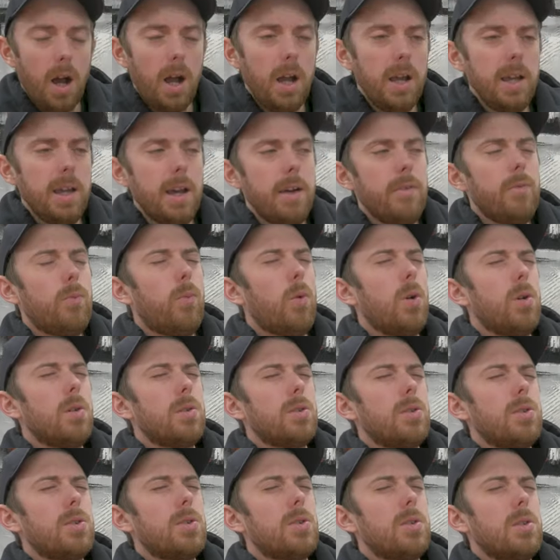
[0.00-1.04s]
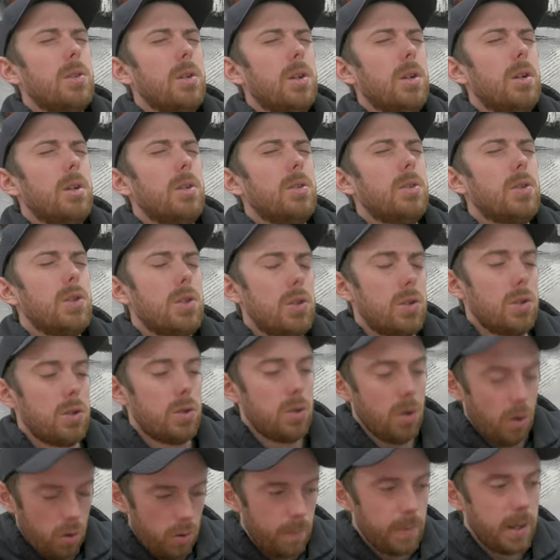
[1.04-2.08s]
I have watched
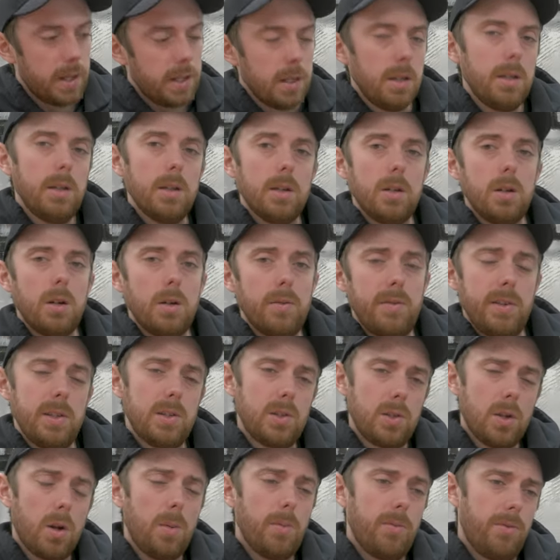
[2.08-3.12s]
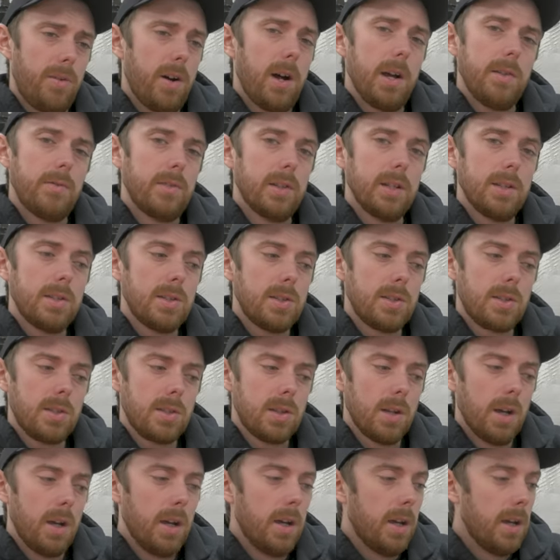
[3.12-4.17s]
so many of his top five
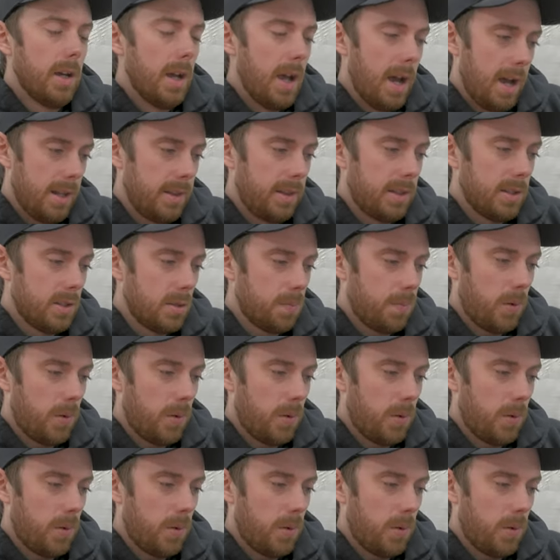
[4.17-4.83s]
lists at this